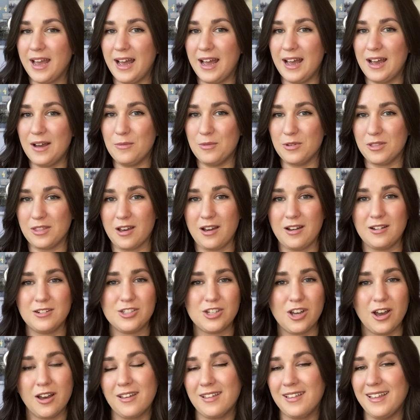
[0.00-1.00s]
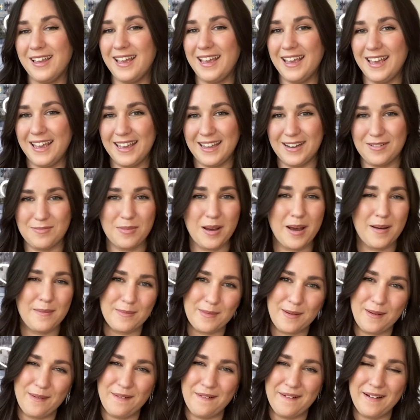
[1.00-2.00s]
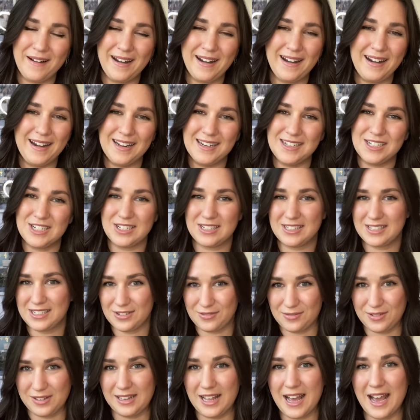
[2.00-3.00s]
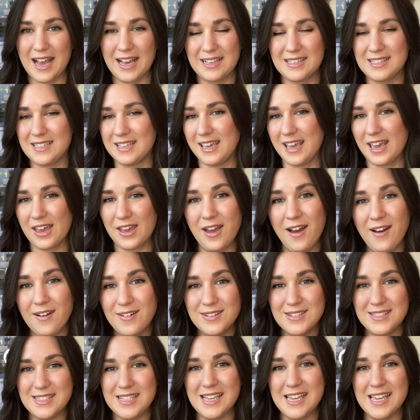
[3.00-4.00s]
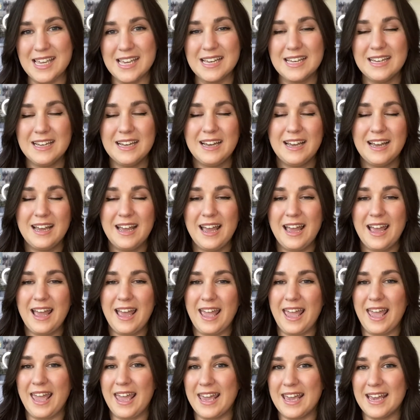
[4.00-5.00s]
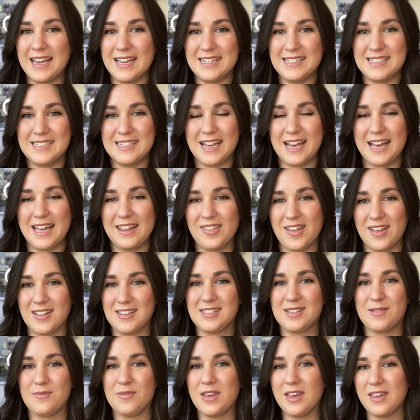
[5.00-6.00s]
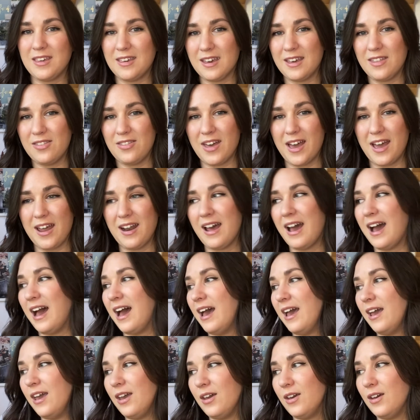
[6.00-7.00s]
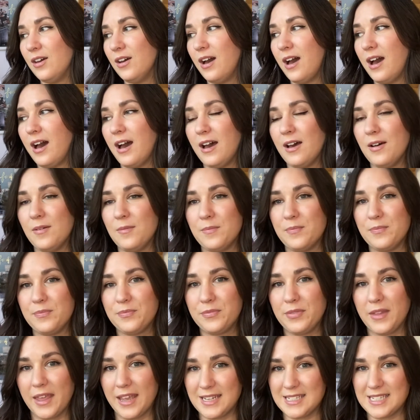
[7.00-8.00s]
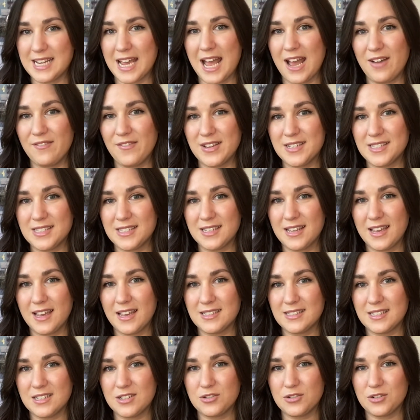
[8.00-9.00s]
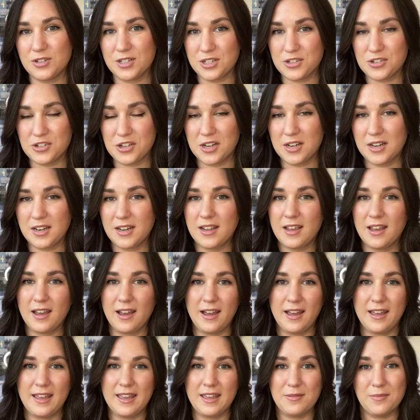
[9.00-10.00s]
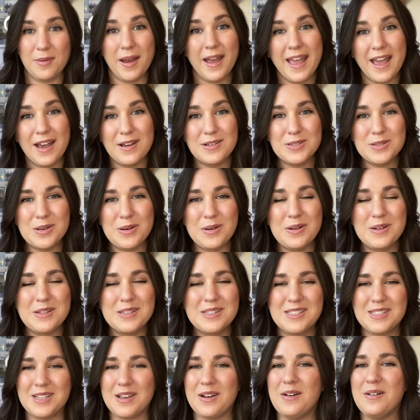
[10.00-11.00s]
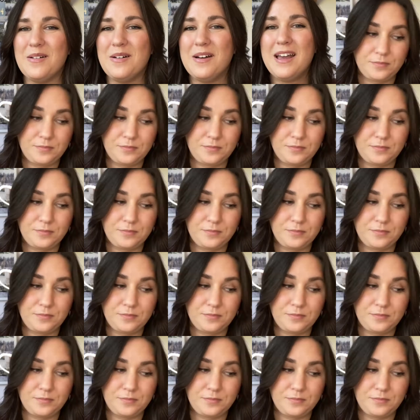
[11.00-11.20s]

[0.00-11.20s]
with hot chocolate and popcorn, and just to relax and get cozy. And that's something that I like to have as a tradition in my household. So